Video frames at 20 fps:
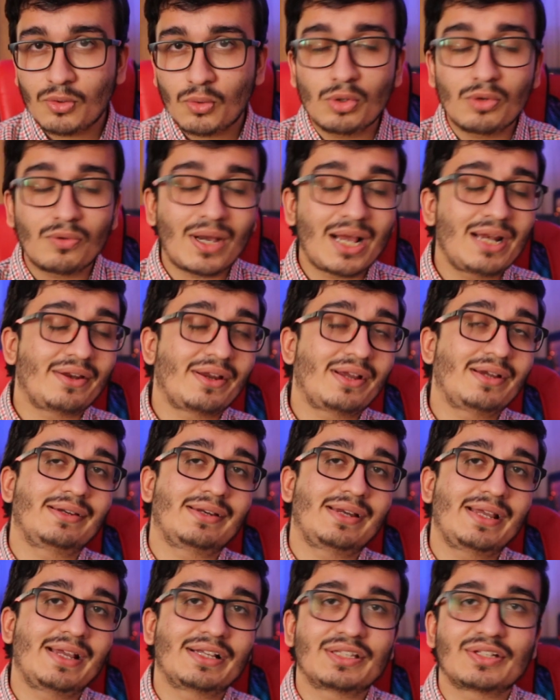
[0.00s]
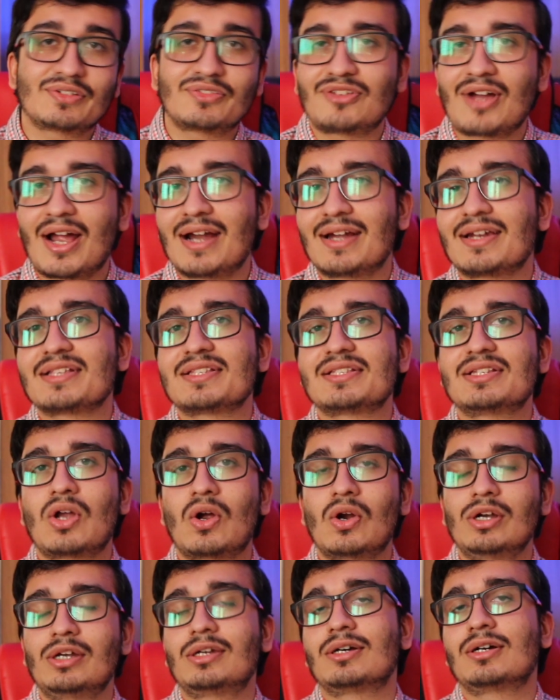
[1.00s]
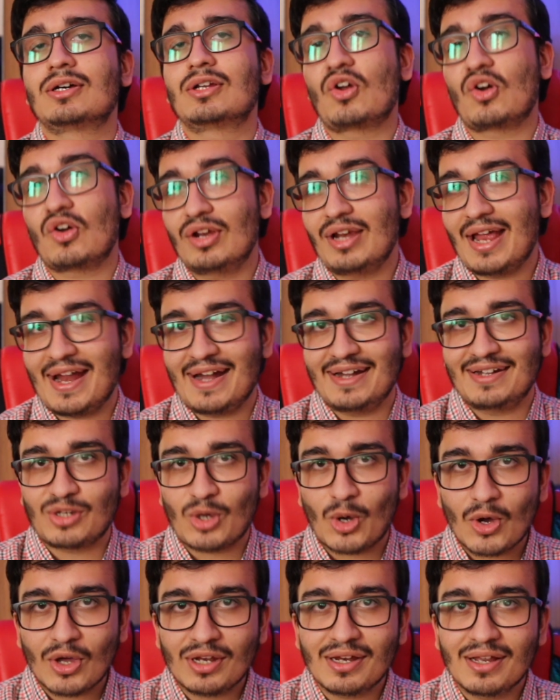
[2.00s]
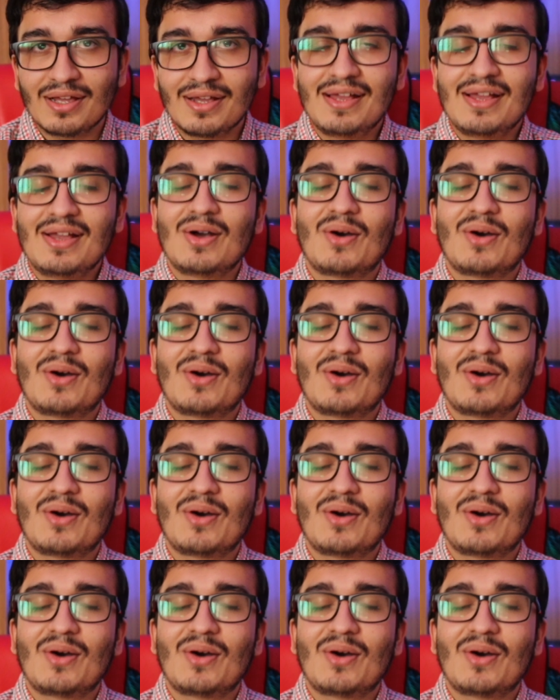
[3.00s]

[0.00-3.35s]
cool while rendering and the fan does not turn on at all.